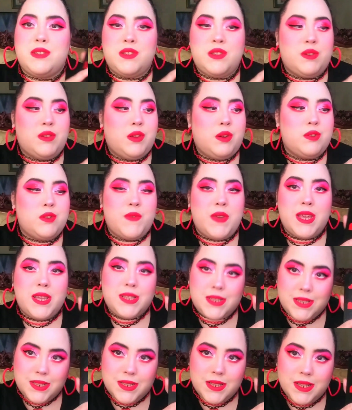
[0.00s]
you know,
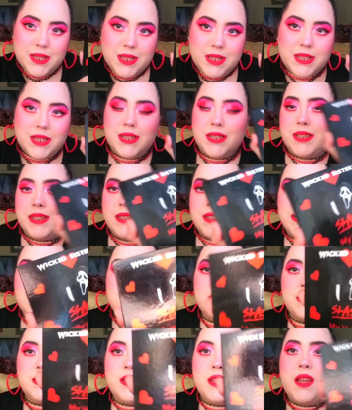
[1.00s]
Ghostface.
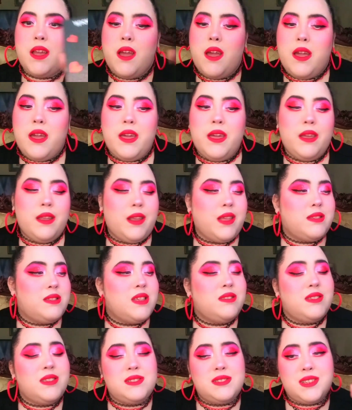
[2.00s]
And I
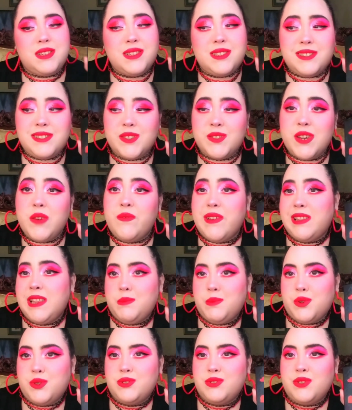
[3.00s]
think this is still
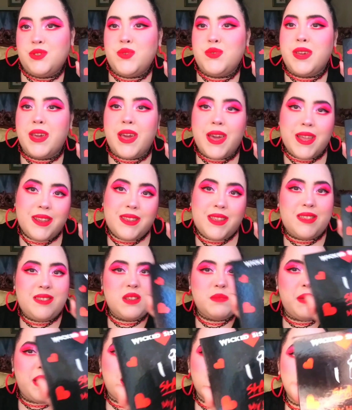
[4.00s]
available, so you can get
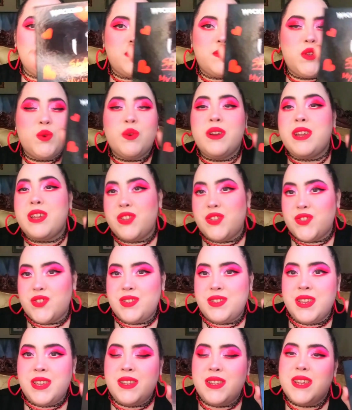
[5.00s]
this palette if you are
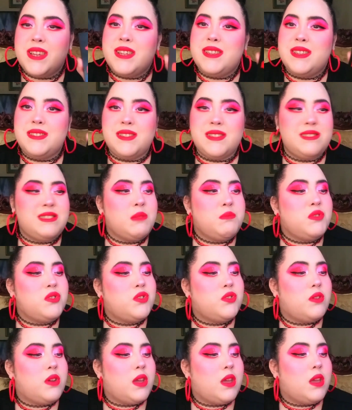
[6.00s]
interested. This is number
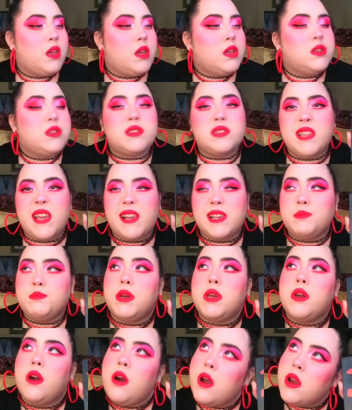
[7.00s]
3, Slash
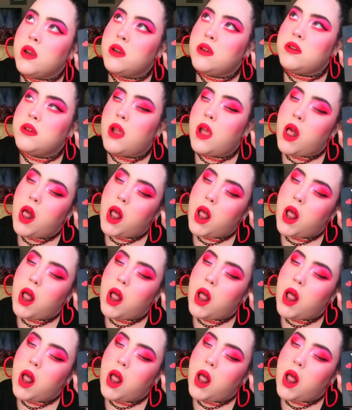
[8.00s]
My Heart.